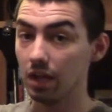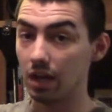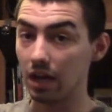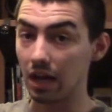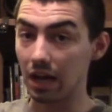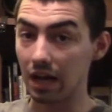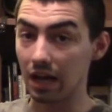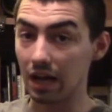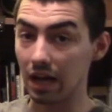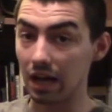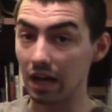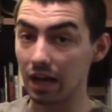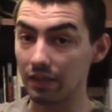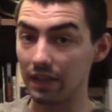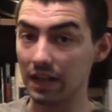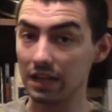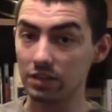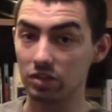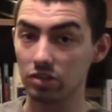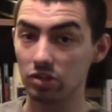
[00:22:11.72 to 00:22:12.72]

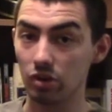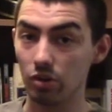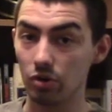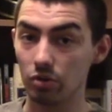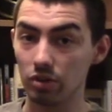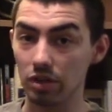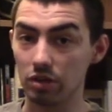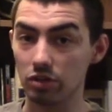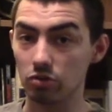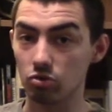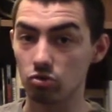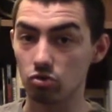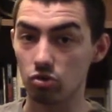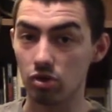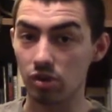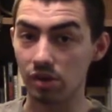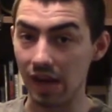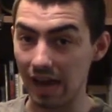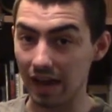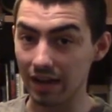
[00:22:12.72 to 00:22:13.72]
that shows that you
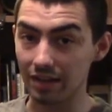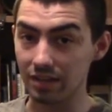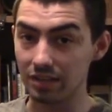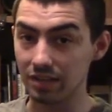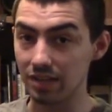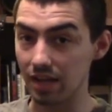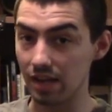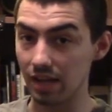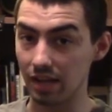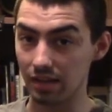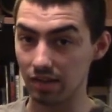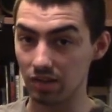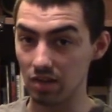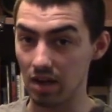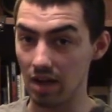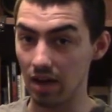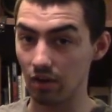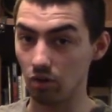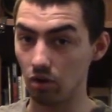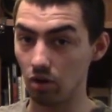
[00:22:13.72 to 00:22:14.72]
should not get it
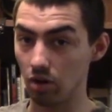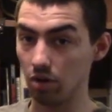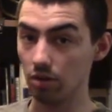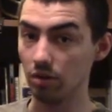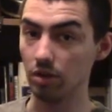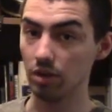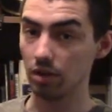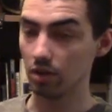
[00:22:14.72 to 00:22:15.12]
at all.